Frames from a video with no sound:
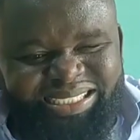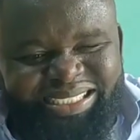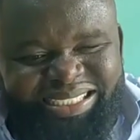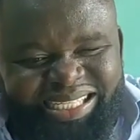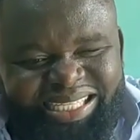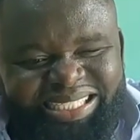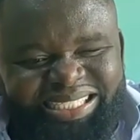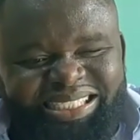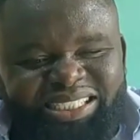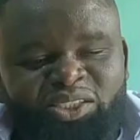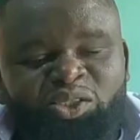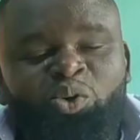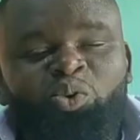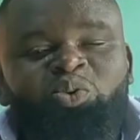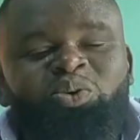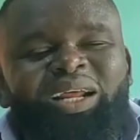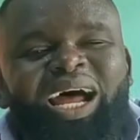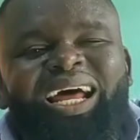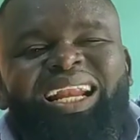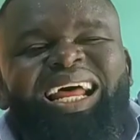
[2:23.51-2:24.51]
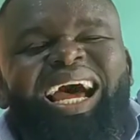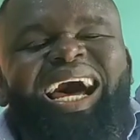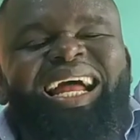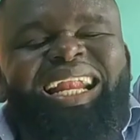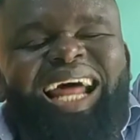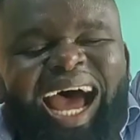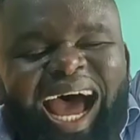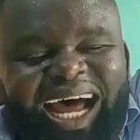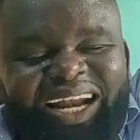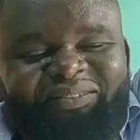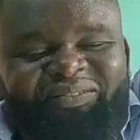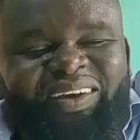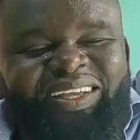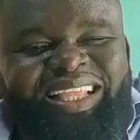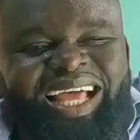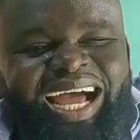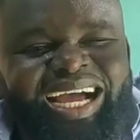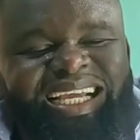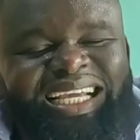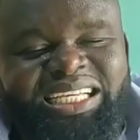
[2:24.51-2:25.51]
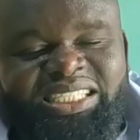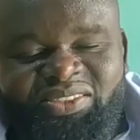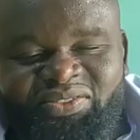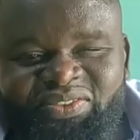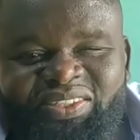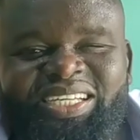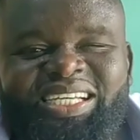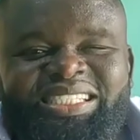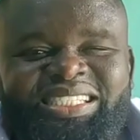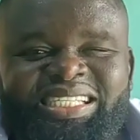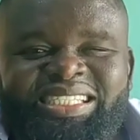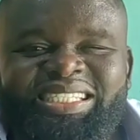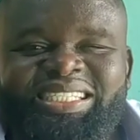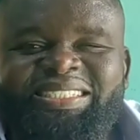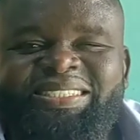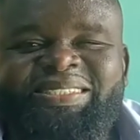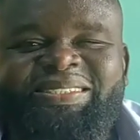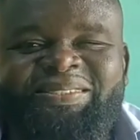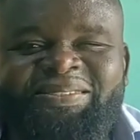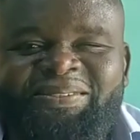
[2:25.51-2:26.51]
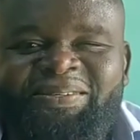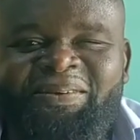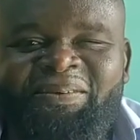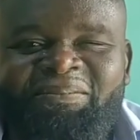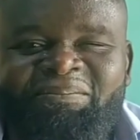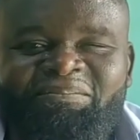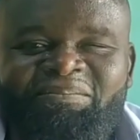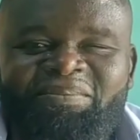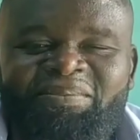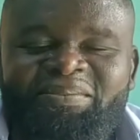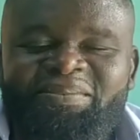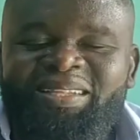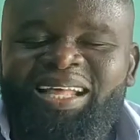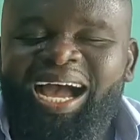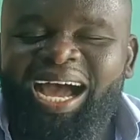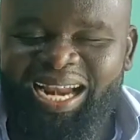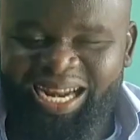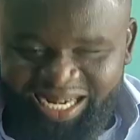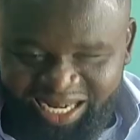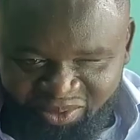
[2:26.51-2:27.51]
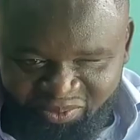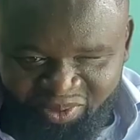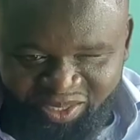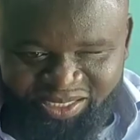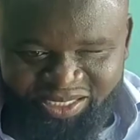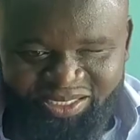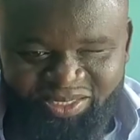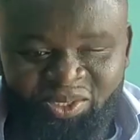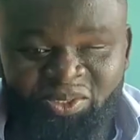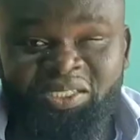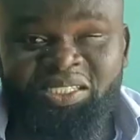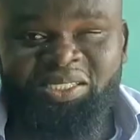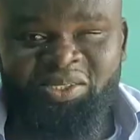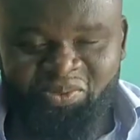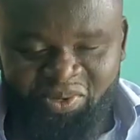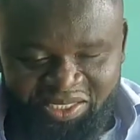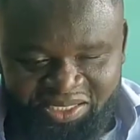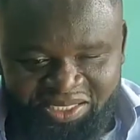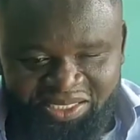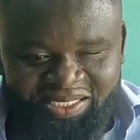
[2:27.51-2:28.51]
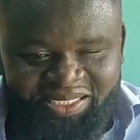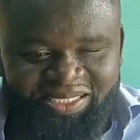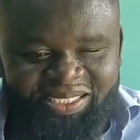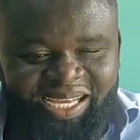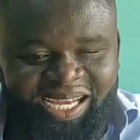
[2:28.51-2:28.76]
Did you run an advert against free SHS? Another question, UCC questions.